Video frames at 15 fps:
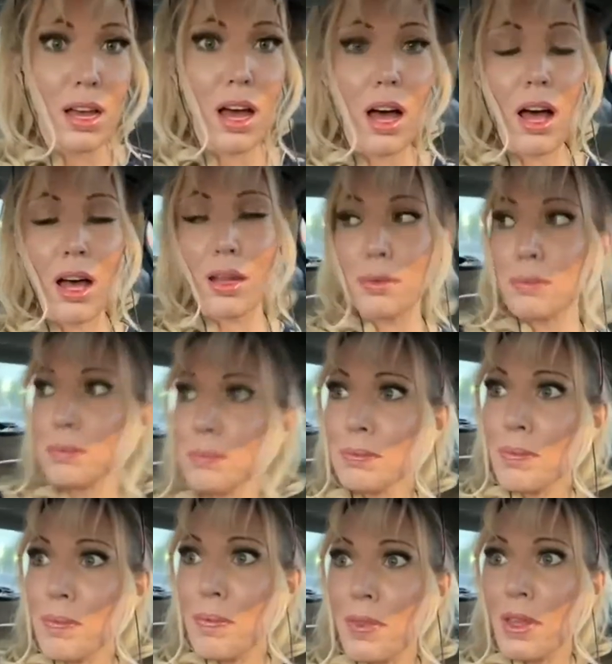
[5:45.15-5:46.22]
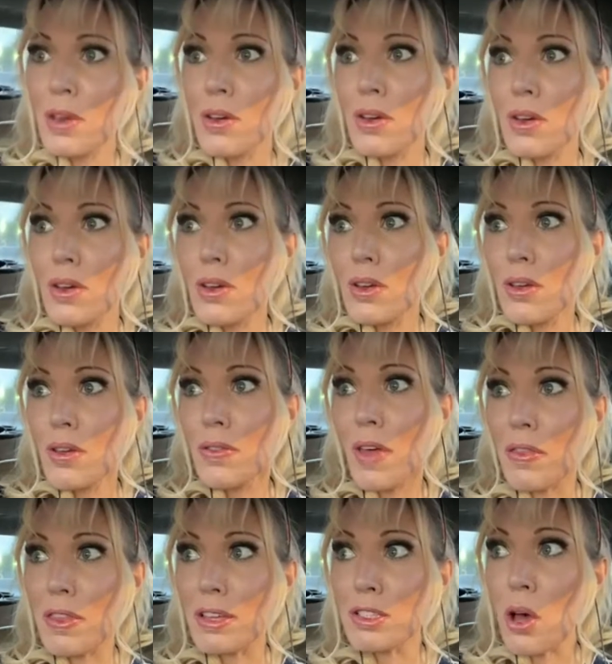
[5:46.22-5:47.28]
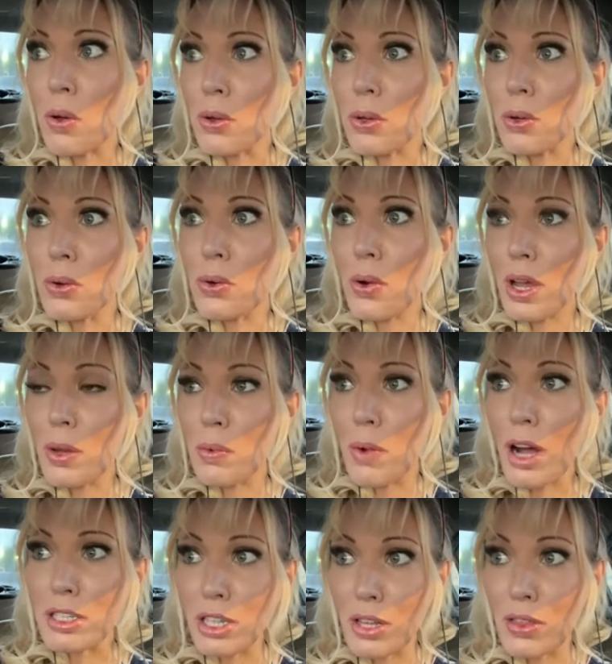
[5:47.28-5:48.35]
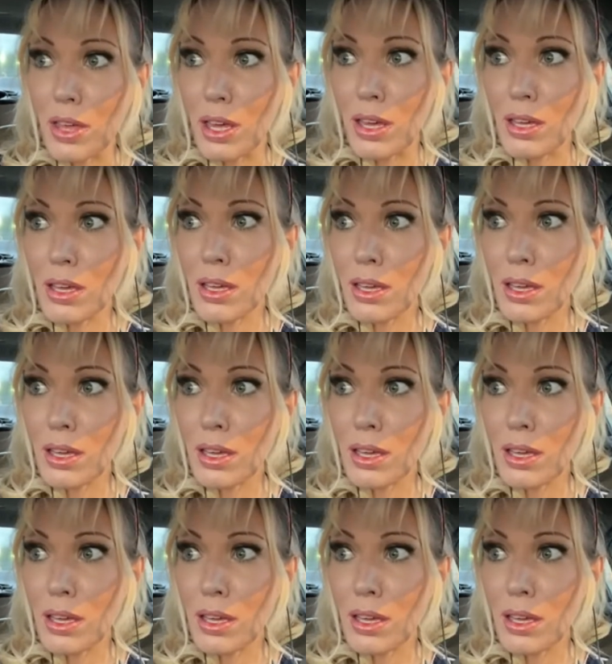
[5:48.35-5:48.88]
that this whole Ukraine-Russia thing